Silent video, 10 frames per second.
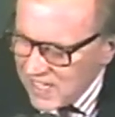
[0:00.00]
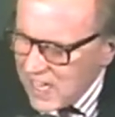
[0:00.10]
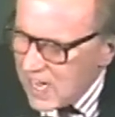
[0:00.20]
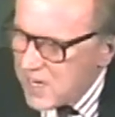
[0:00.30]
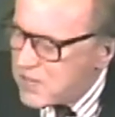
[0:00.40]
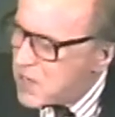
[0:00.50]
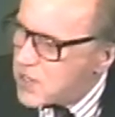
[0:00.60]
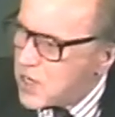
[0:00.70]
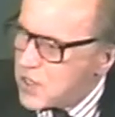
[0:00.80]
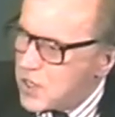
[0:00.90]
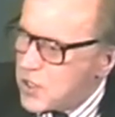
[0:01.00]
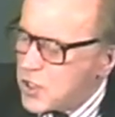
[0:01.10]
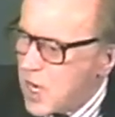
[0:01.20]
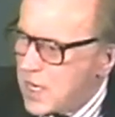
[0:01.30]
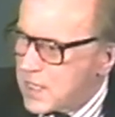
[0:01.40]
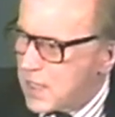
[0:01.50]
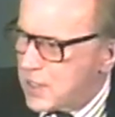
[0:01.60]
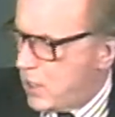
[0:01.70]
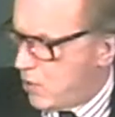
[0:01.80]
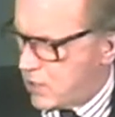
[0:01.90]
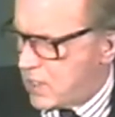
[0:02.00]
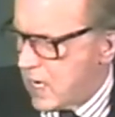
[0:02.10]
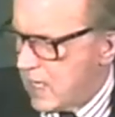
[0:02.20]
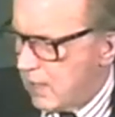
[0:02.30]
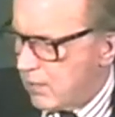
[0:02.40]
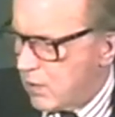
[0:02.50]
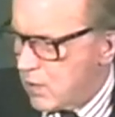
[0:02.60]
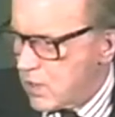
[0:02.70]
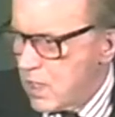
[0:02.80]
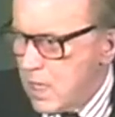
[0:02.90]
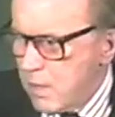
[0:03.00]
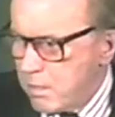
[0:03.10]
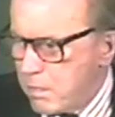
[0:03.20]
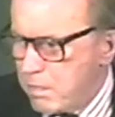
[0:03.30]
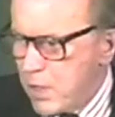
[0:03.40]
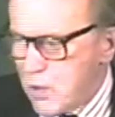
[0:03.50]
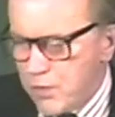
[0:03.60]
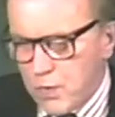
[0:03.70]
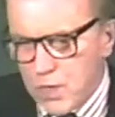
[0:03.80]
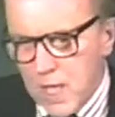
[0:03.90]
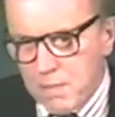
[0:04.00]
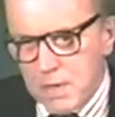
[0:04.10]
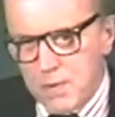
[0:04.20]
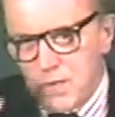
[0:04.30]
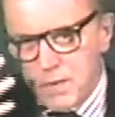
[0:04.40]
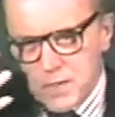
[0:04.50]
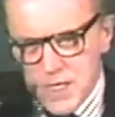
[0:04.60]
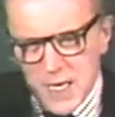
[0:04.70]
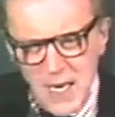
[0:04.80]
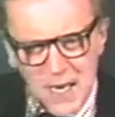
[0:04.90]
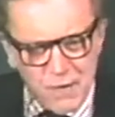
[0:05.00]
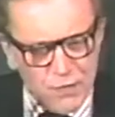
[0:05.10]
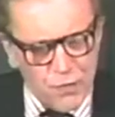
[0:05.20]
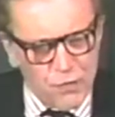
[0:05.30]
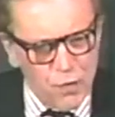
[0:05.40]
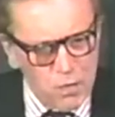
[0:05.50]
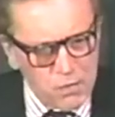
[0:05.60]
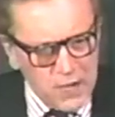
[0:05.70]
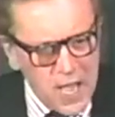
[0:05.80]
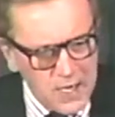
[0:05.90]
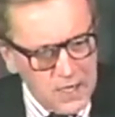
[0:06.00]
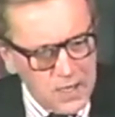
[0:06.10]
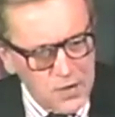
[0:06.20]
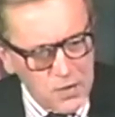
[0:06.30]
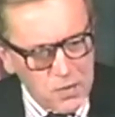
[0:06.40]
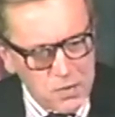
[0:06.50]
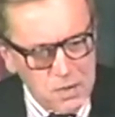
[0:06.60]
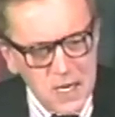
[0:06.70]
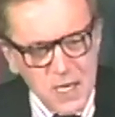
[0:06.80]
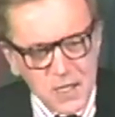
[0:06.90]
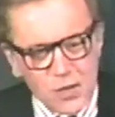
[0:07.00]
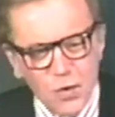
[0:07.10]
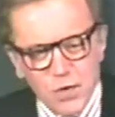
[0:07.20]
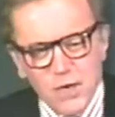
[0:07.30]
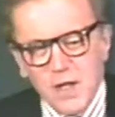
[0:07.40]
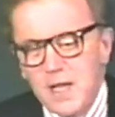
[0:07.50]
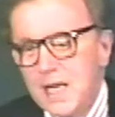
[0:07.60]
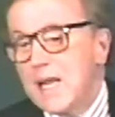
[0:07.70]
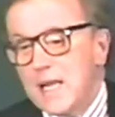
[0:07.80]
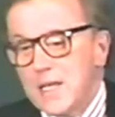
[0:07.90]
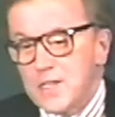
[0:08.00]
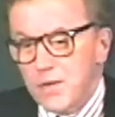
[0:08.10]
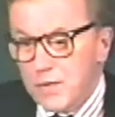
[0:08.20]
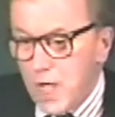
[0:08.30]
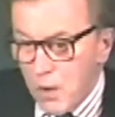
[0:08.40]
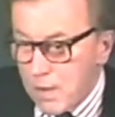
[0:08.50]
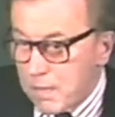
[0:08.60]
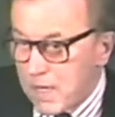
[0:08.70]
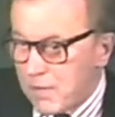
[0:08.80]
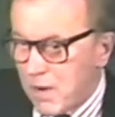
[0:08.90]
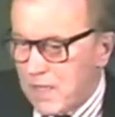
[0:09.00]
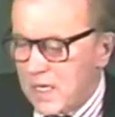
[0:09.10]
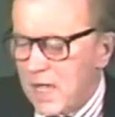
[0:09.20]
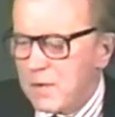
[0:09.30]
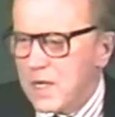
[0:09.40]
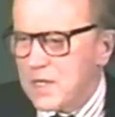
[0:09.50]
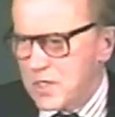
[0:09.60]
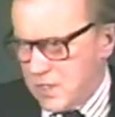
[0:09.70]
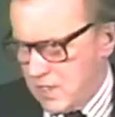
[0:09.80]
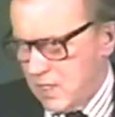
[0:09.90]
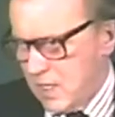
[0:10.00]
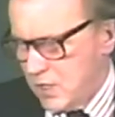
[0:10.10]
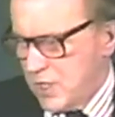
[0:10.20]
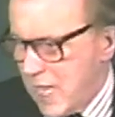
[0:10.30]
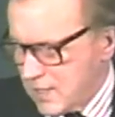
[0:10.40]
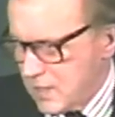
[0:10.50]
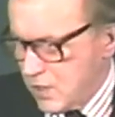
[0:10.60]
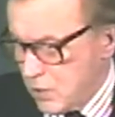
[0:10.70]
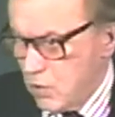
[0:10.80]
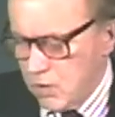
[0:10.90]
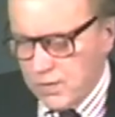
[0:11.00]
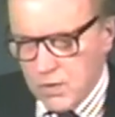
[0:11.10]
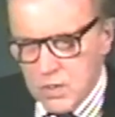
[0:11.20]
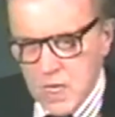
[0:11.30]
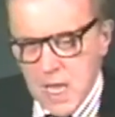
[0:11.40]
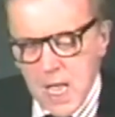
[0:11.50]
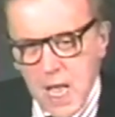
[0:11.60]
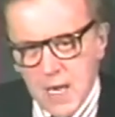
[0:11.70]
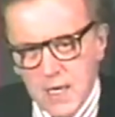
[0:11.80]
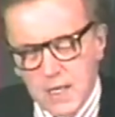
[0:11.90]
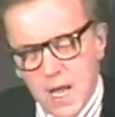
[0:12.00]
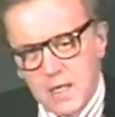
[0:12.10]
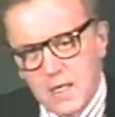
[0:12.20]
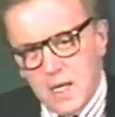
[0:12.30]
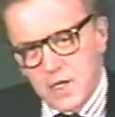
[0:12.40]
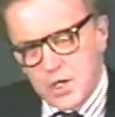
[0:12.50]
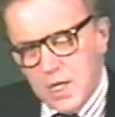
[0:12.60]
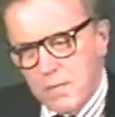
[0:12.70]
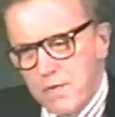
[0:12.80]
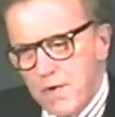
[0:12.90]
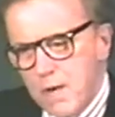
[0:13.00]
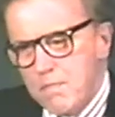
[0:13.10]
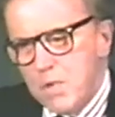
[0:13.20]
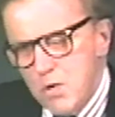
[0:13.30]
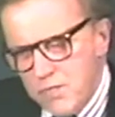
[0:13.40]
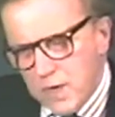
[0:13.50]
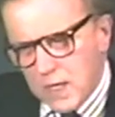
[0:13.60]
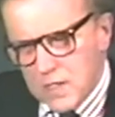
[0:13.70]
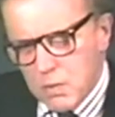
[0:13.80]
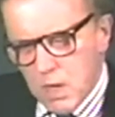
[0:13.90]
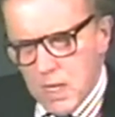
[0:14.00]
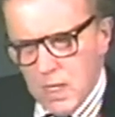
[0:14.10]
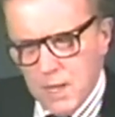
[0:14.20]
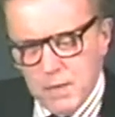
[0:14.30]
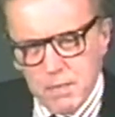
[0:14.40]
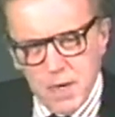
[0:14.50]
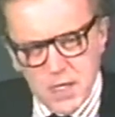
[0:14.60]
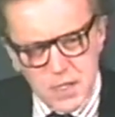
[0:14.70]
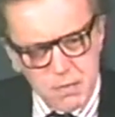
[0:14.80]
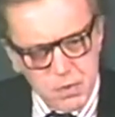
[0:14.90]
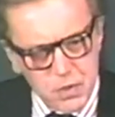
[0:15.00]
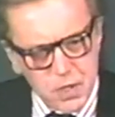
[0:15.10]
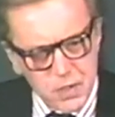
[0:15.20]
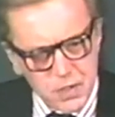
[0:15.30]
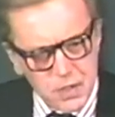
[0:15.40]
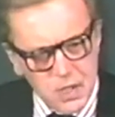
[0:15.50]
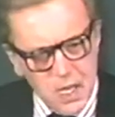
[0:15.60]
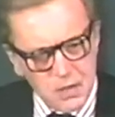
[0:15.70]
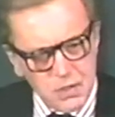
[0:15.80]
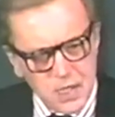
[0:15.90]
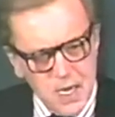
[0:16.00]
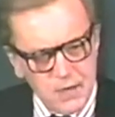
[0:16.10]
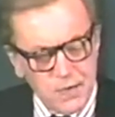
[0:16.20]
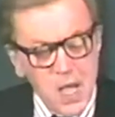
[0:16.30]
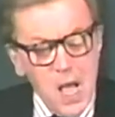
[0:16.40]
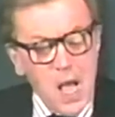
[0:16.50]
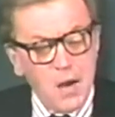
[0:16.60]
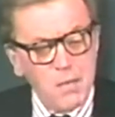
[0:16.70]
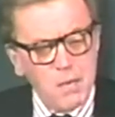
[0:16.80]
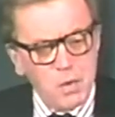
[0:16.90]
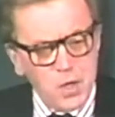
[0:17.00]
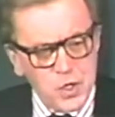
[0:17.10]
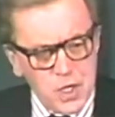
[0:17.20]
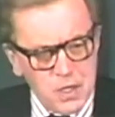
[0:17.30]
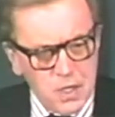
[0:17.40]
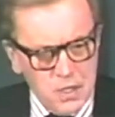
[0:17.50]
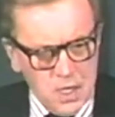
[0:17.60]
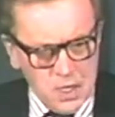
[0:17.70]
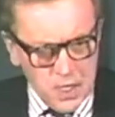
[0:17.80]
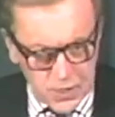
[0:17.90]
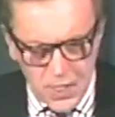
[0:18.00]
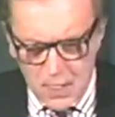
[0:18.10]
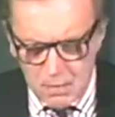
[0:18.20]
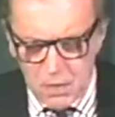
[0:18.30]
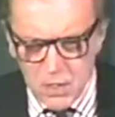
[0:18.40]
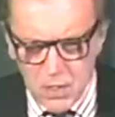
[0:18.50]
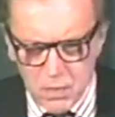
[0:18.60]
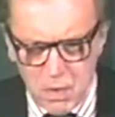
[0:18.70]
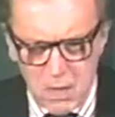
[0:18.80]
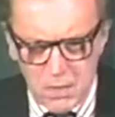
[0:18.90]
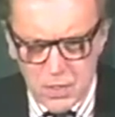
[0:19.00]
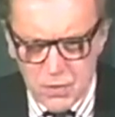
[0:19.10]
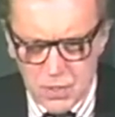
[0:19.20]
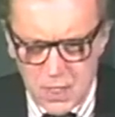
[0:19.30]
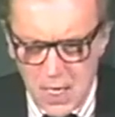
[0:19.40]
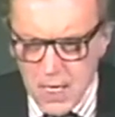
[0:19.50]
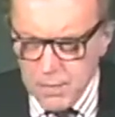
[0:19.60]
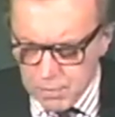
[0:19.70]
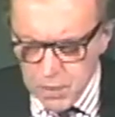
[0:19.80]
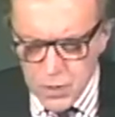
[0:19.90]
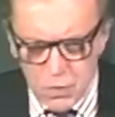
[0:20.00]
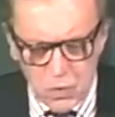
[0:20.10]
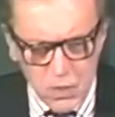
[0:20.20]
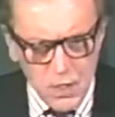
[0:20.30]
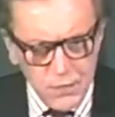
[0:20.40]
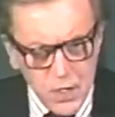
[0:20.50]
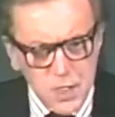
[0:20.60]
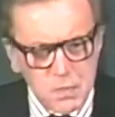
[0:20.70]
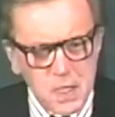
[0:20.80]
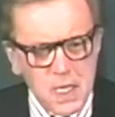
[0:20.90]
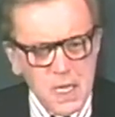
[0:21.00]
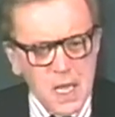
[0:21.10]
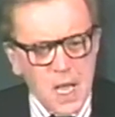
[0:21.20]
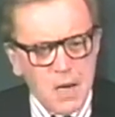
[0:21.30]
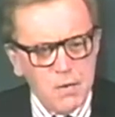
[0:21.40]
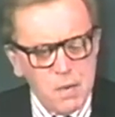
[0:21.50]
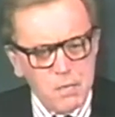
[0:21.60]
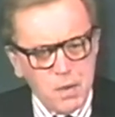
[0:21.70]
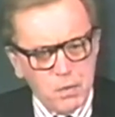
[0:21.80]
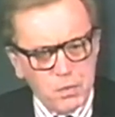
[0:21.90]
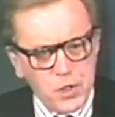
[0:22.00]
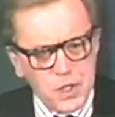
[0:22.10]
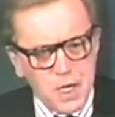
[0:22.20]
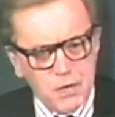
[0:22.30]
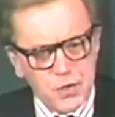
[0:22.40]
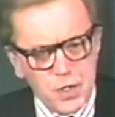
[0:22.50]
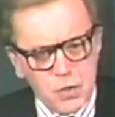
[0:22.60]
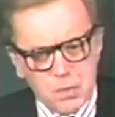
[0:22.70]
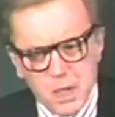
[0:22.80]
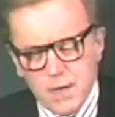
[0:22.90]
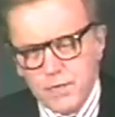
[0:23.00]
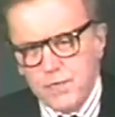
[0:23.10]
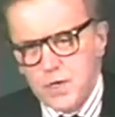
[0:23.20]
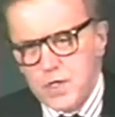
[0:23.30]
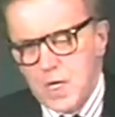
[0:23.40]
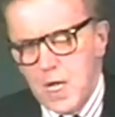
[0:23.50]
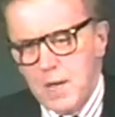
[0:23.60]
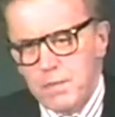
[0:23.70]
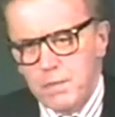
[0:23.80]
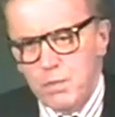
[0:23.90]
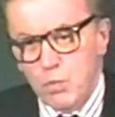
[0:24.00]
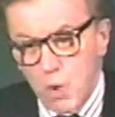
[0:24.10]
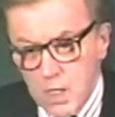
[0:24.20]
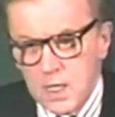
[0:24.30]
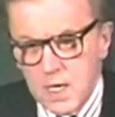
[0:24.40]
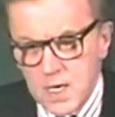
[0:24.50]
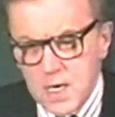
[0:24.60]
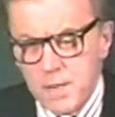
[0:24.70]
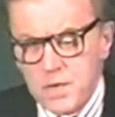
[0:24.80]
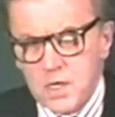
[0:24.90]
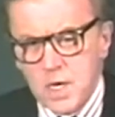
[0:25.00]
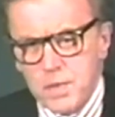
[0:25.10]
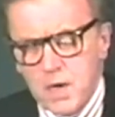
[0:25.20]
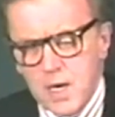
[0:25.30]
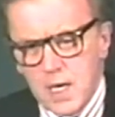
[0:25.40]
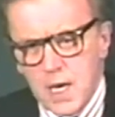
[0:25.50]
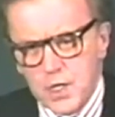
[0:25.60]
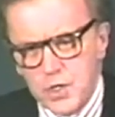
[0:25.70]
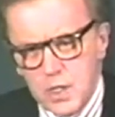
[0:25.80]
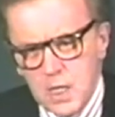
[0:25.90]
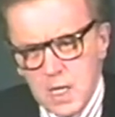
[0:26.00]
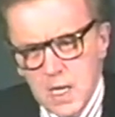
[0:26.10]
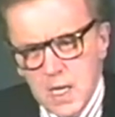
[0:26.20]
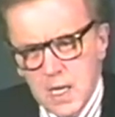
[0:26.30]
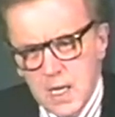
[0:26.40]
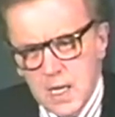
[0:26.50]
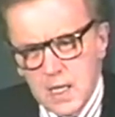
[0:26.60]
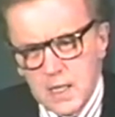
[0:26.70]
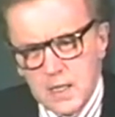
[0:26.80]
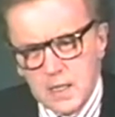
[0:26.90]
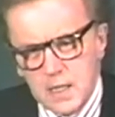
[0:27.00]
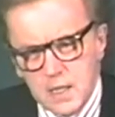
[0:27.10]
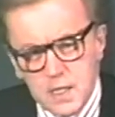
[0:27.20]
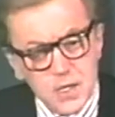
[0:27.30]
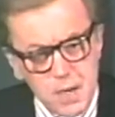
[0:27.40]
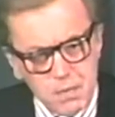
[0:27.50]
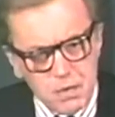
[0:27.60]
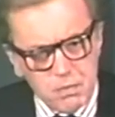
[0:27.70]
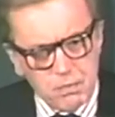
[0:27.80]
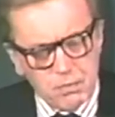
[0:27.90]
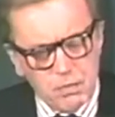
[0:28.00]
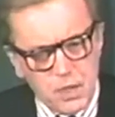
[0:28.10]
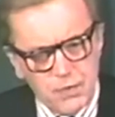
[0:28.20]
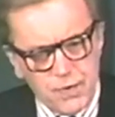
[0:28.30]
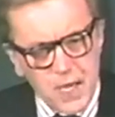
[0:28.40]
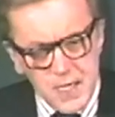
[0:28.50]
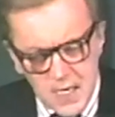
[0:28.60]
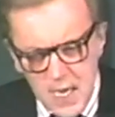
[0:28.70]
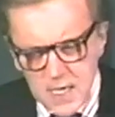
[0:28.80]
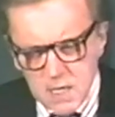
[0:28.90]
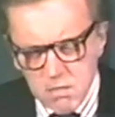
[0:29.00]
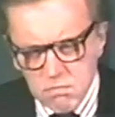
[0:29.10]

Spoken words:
And it's just such an enchanting, she looked stunning, of course, beautiful there, but it was a delightful form of candor, do you know what I mean? The thought of her letting herself go a bit, rather, it's just, she hasn't at all, of course. And she can be very moving as well. I mean, Benazir Bhutto is an outstanding figure. I remember when she, in her second period as Prime Minister, was acclaimed much more than her first, but I remember just after she took power for the first time, won a democratic election in December of 88,